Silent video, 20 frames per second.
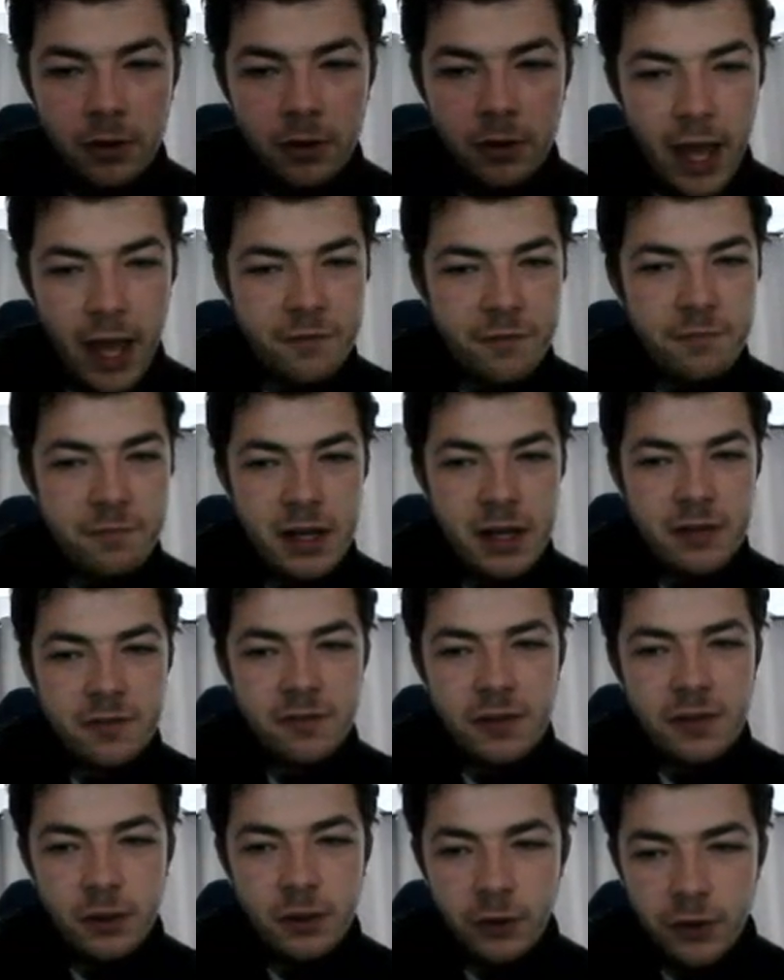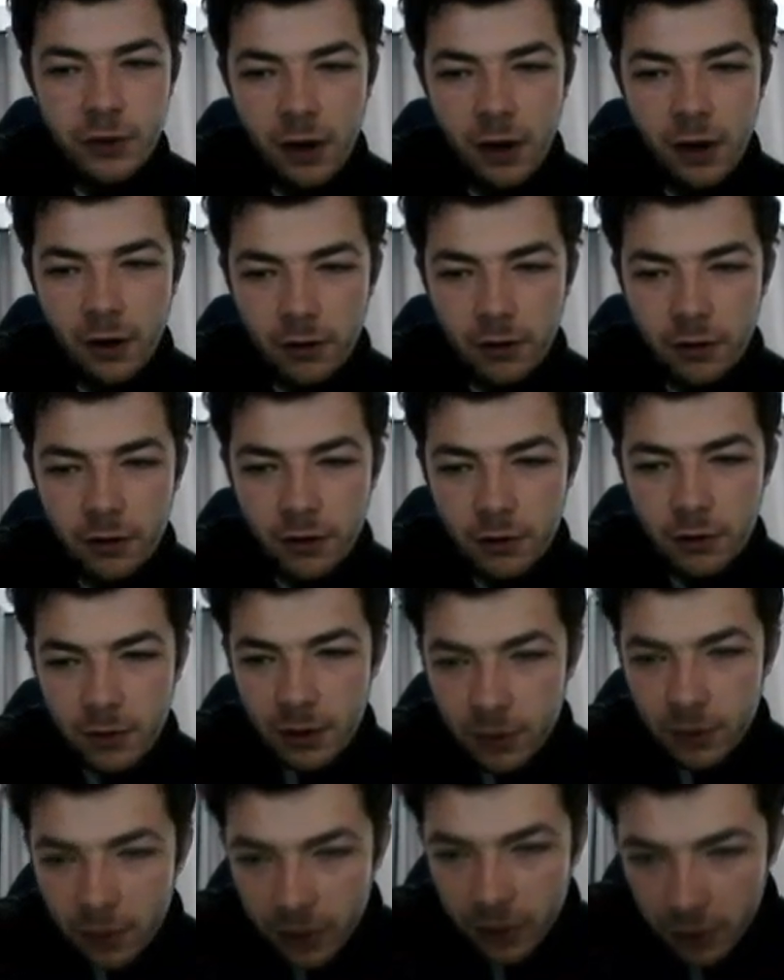left midfielder. Who are
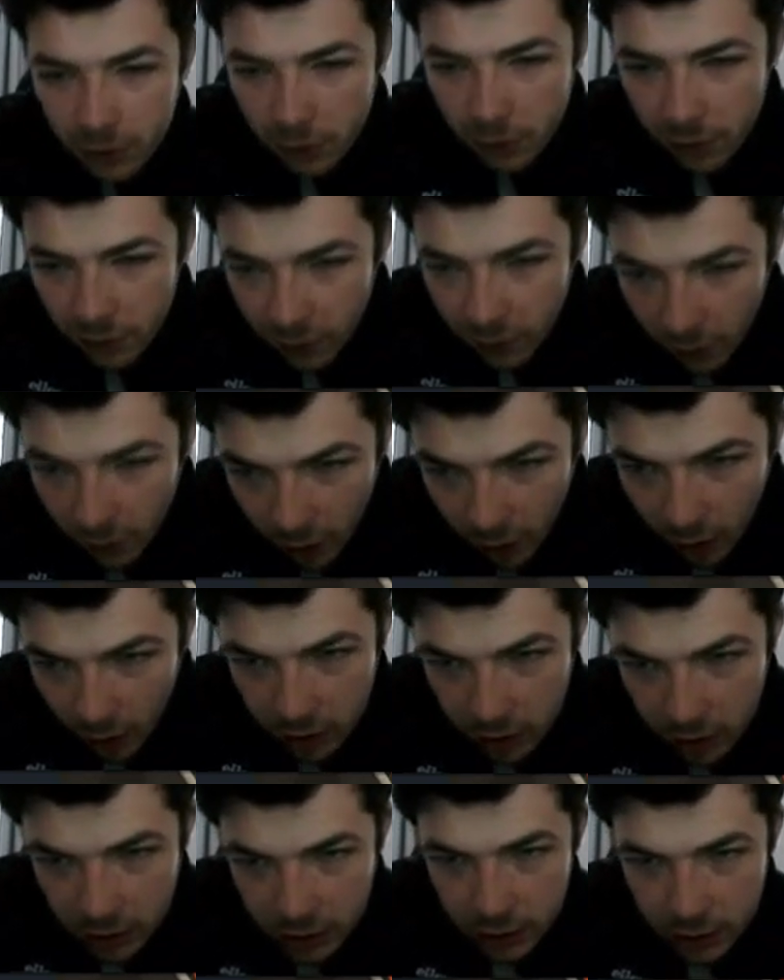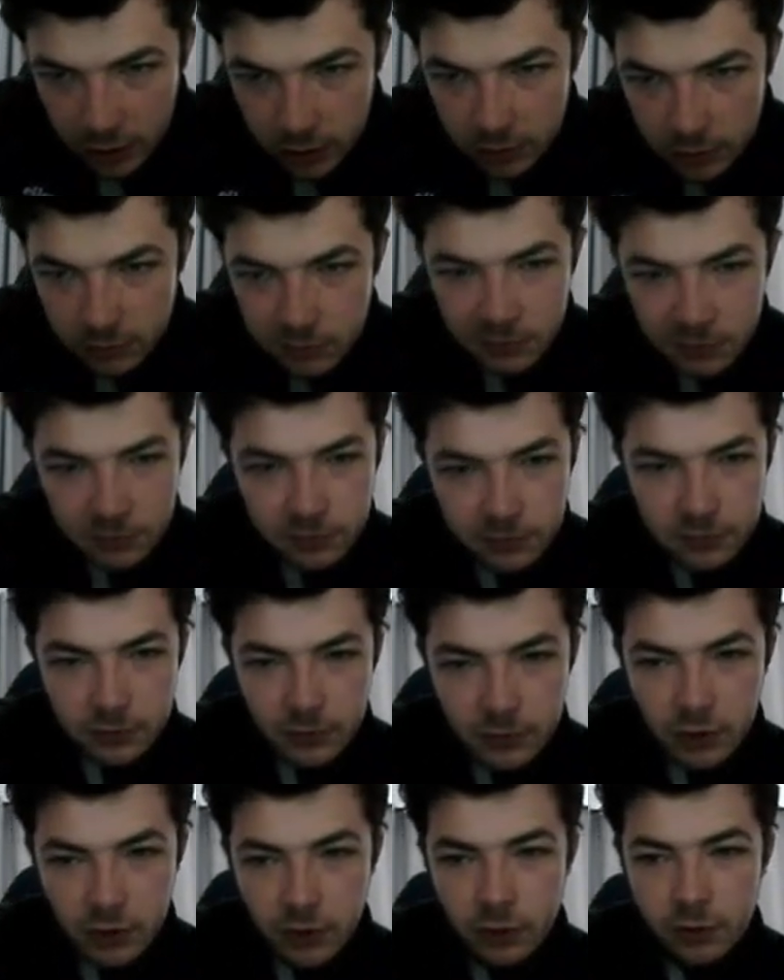we going to go for?
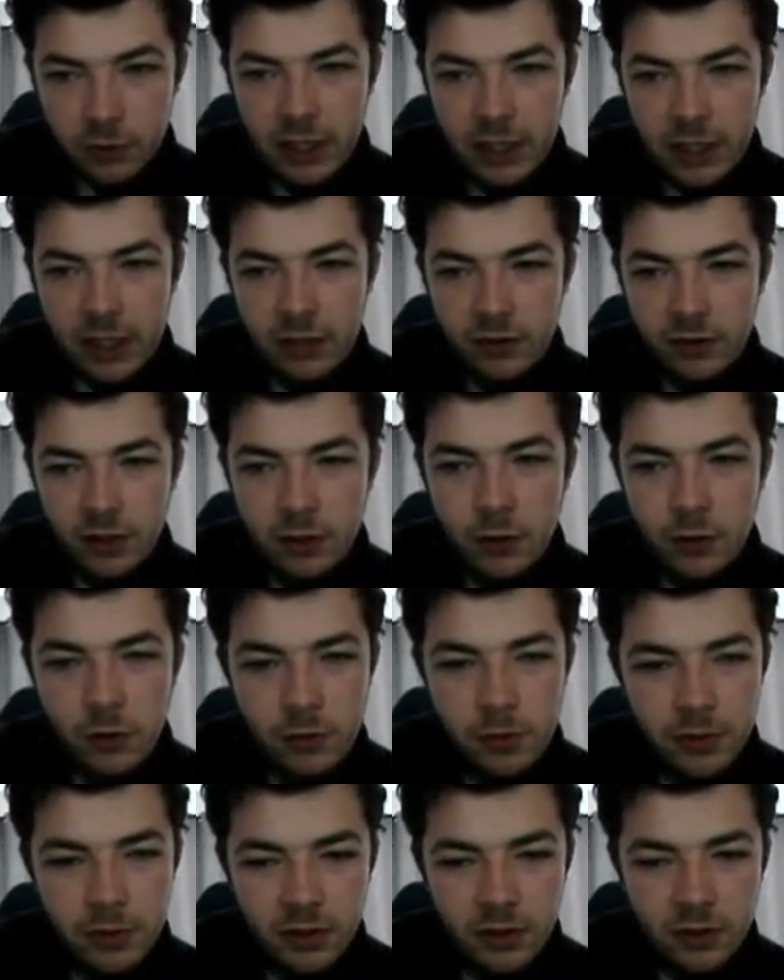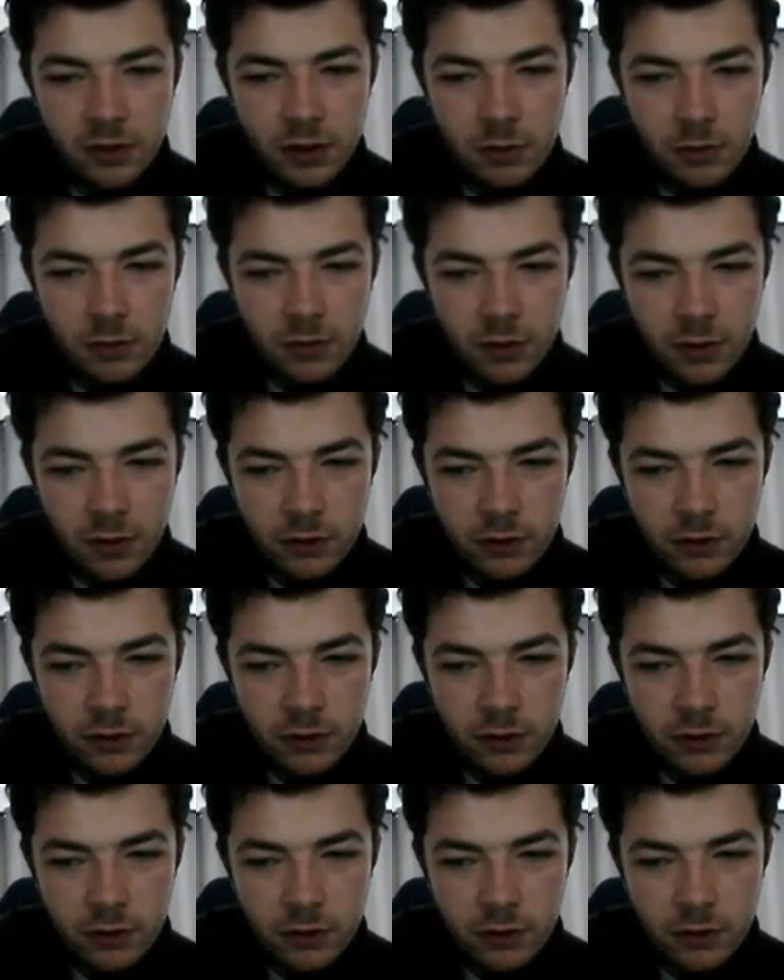I'm going to go with Kingsley Coman, considering we've got